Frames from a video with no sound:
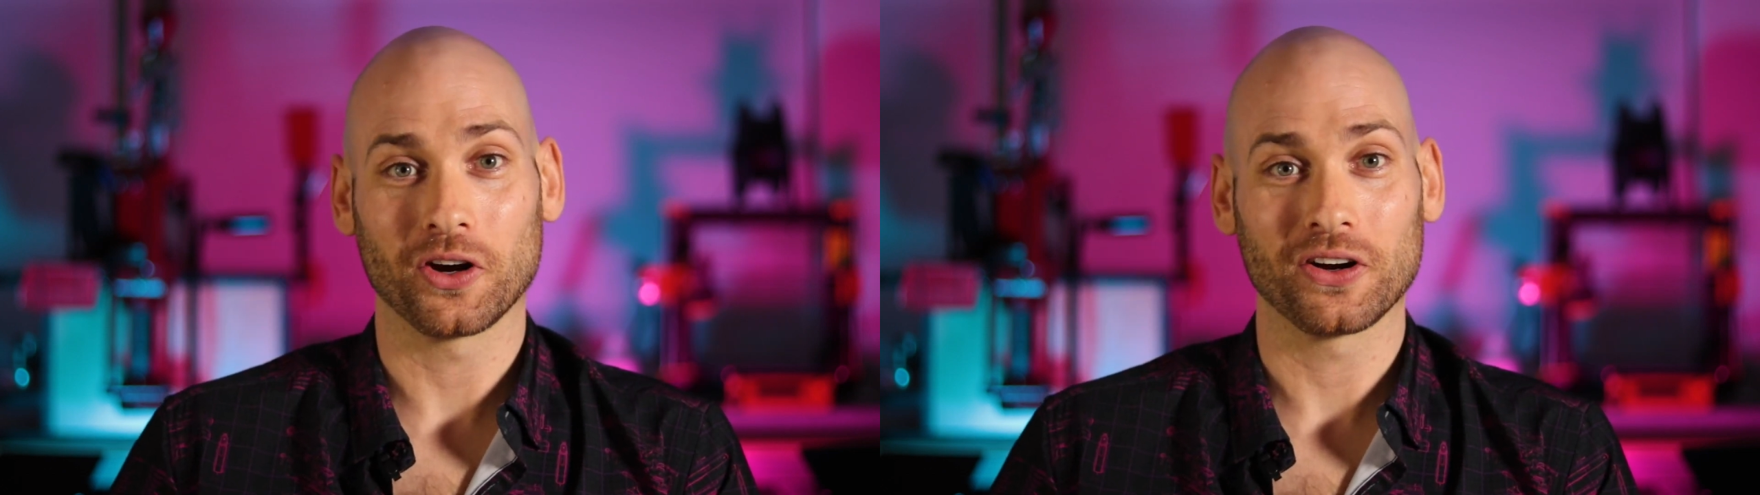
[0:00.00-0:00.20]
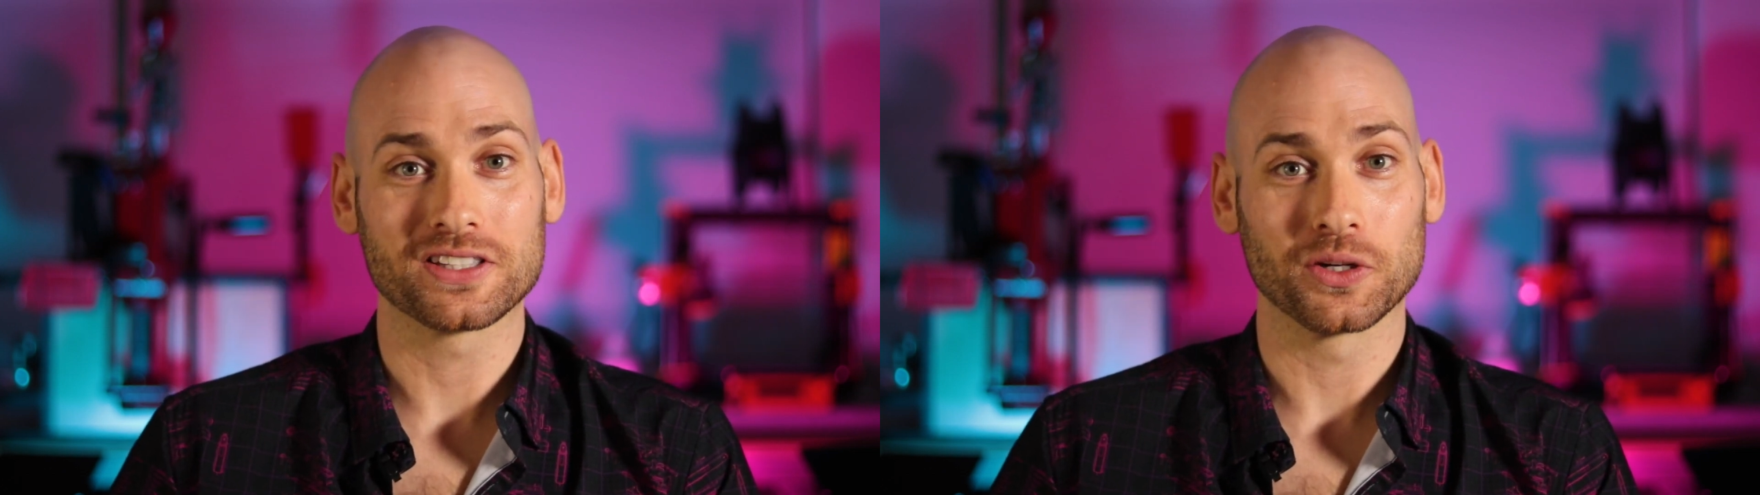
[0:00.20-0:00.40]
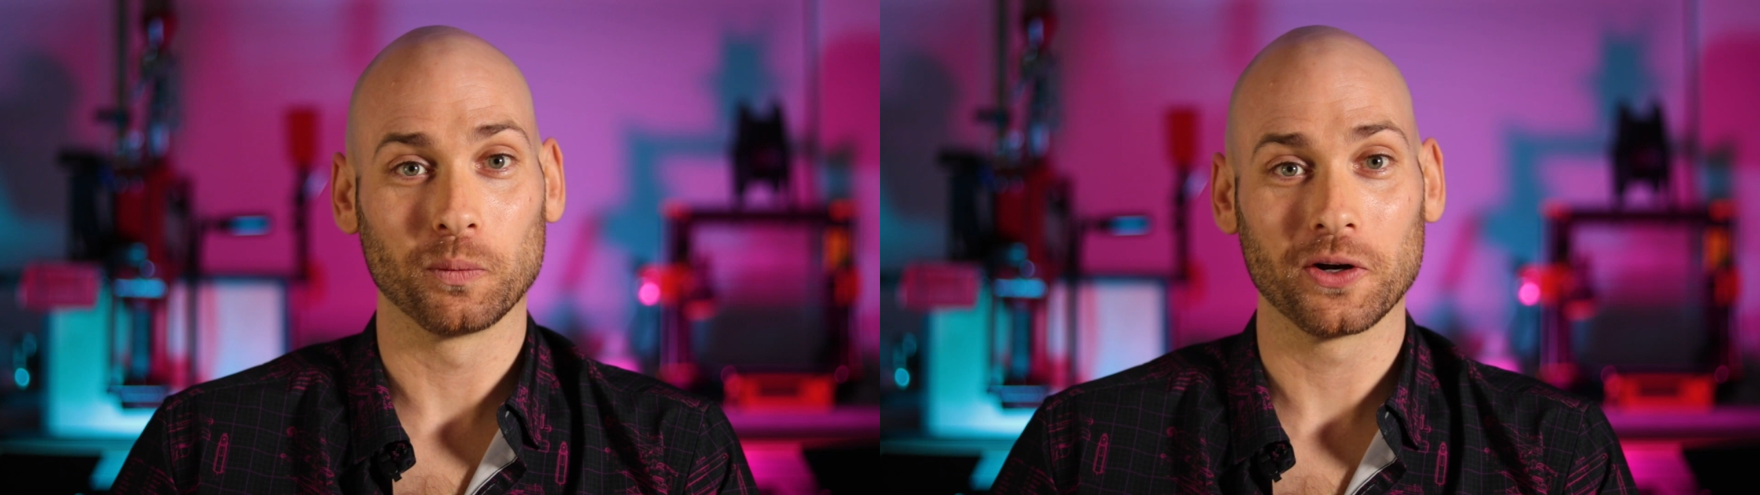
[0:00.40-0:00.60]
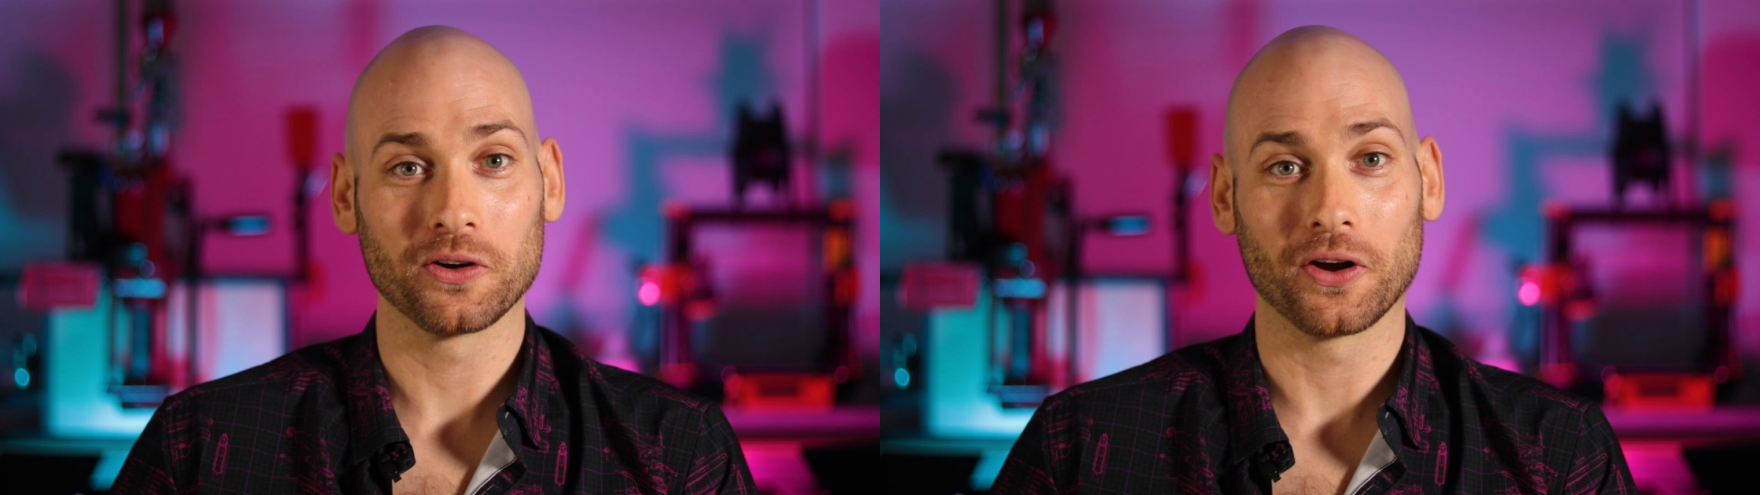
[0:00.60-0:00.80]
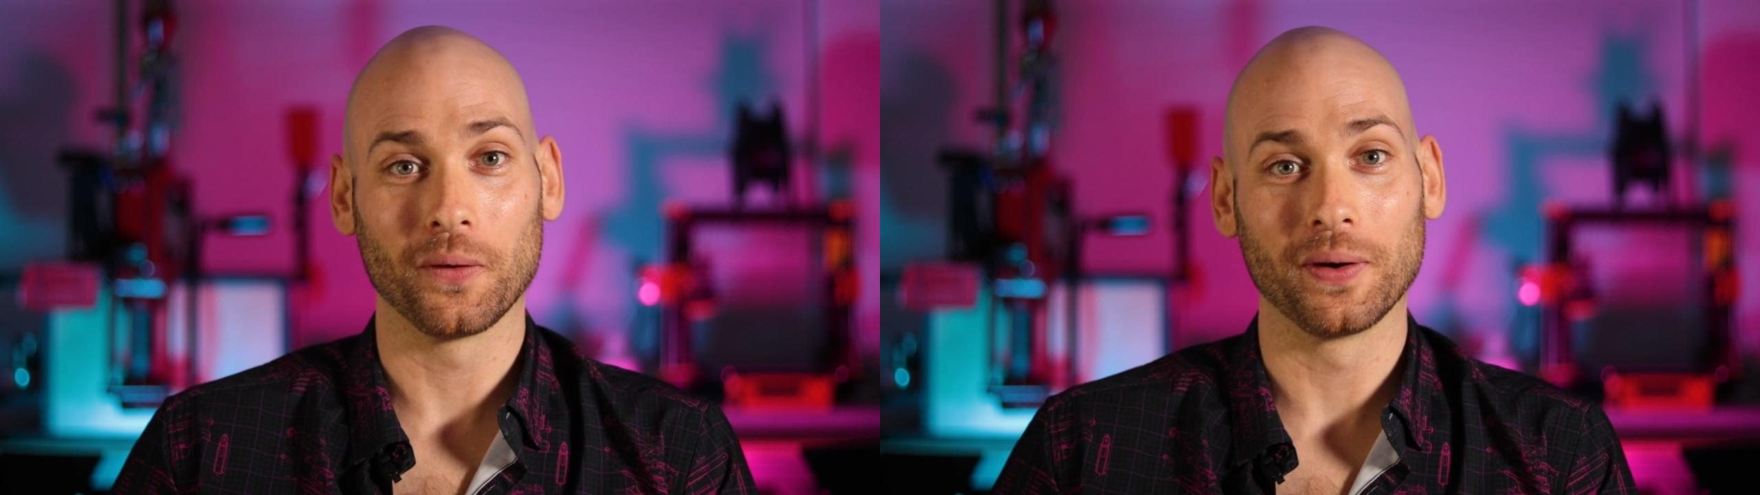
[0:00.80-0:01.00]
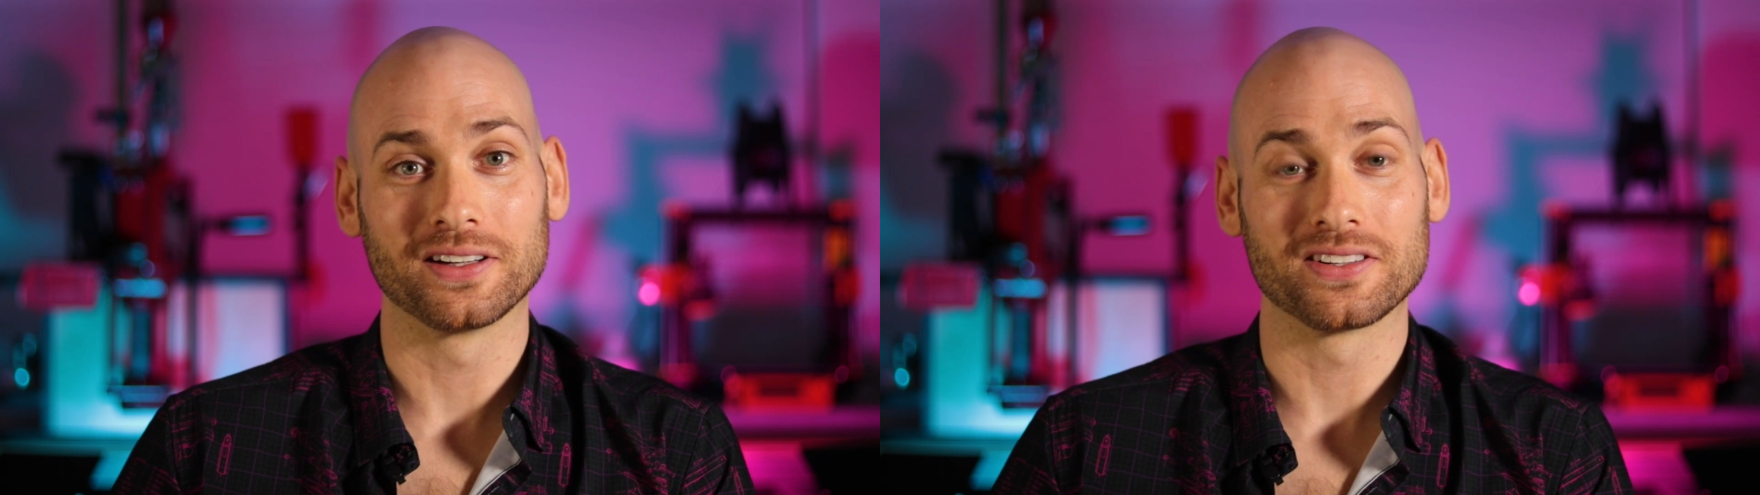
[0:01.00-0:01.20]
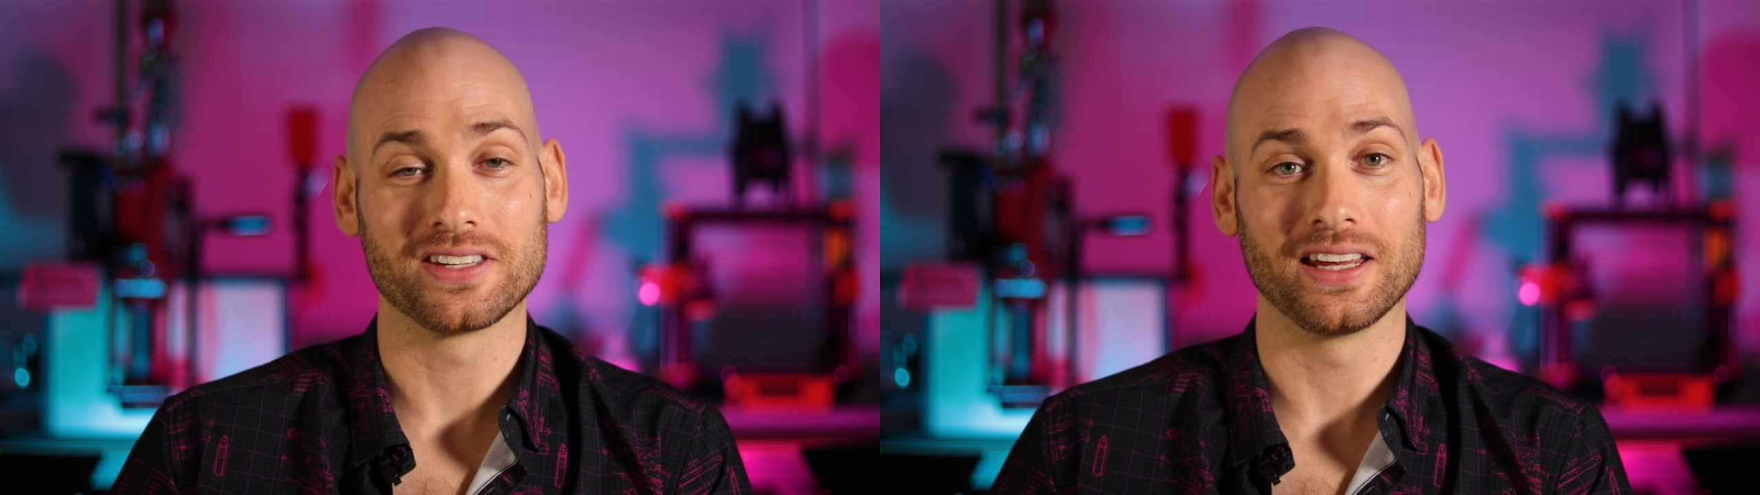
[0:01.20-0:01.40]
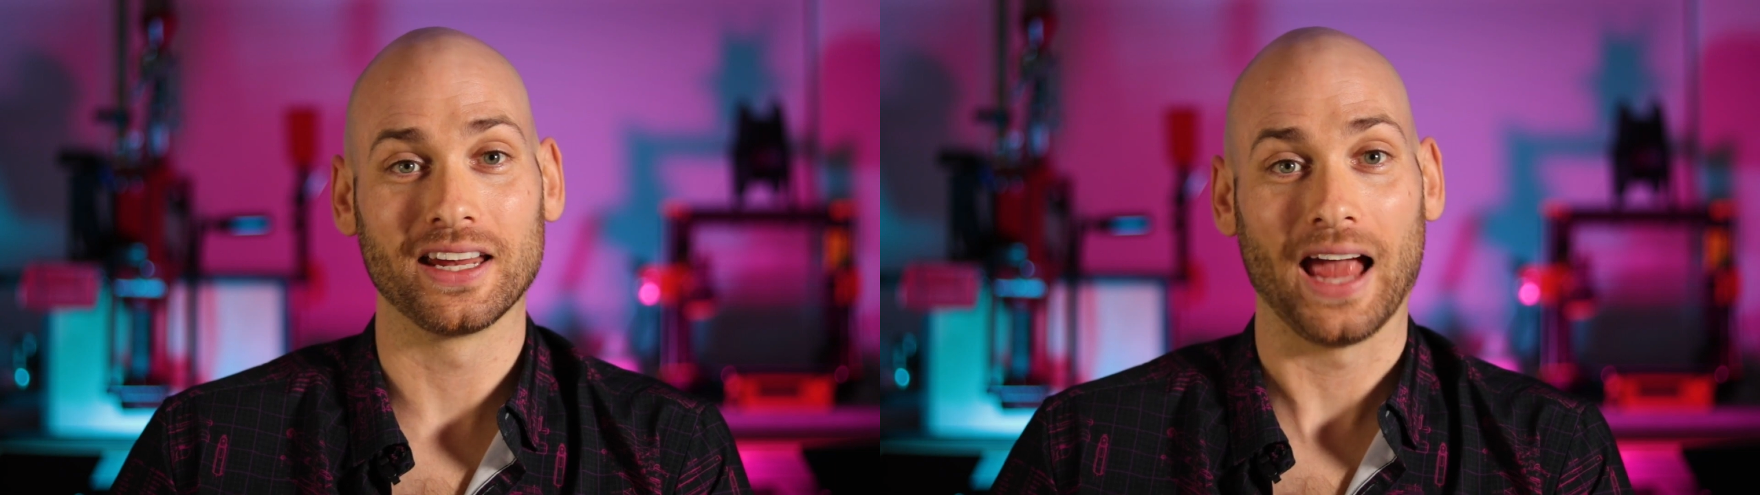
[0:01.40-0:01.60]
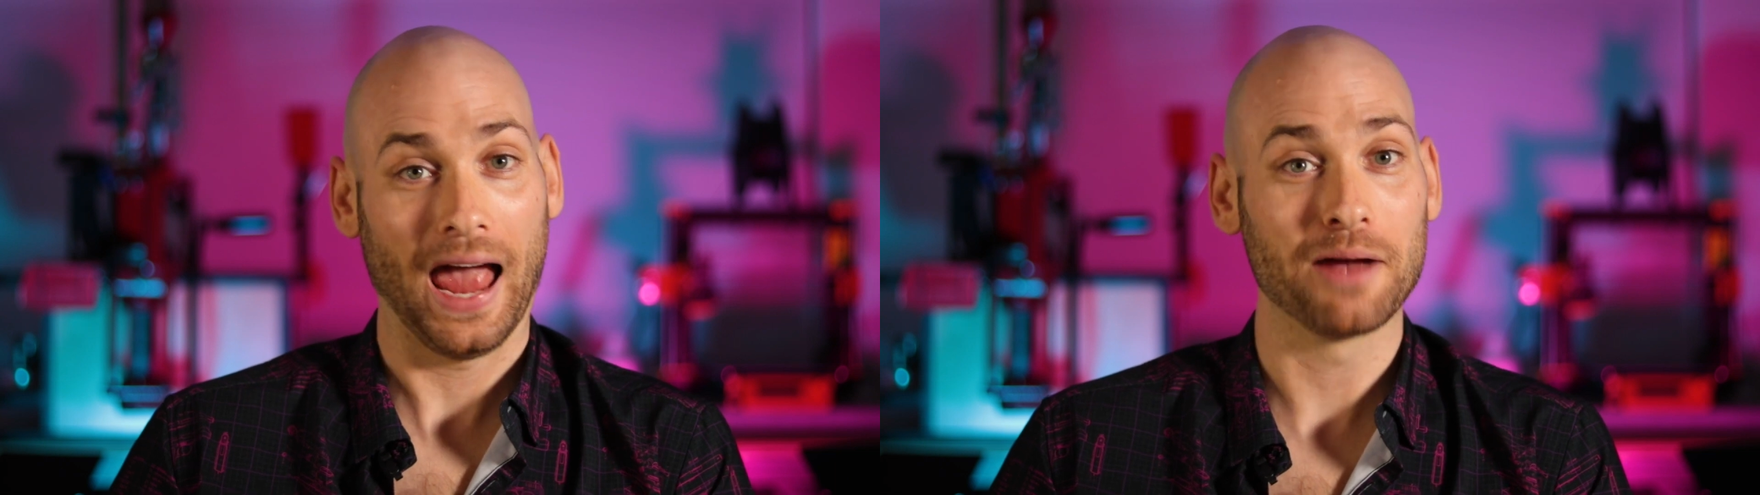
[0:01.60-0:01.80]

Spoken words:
targets and where you're going to seeing